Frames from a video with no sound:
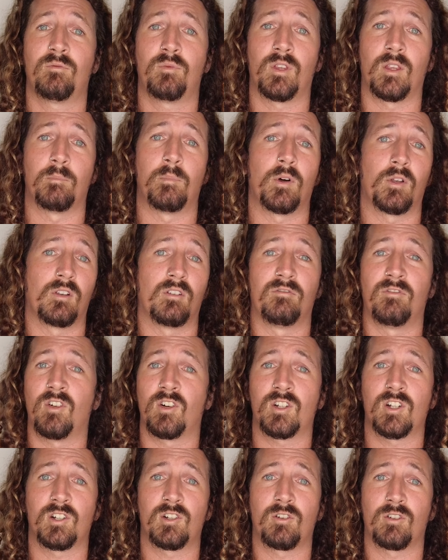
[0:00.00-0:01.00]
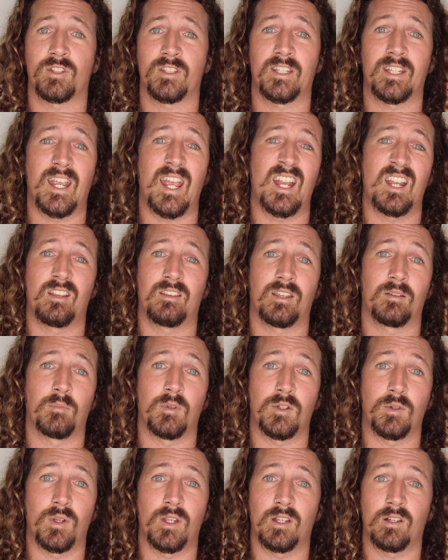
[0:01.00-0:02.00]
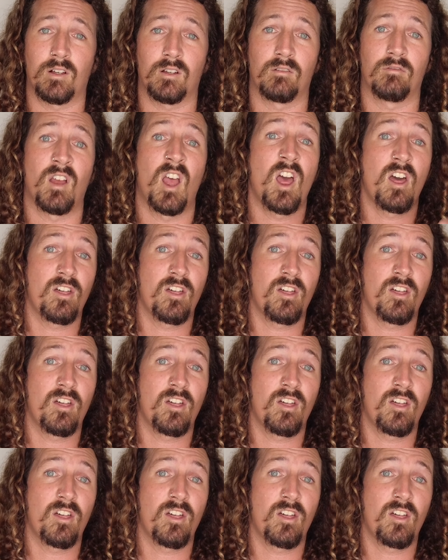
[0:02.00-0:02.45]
with a bottle of vodka costing anything between kind of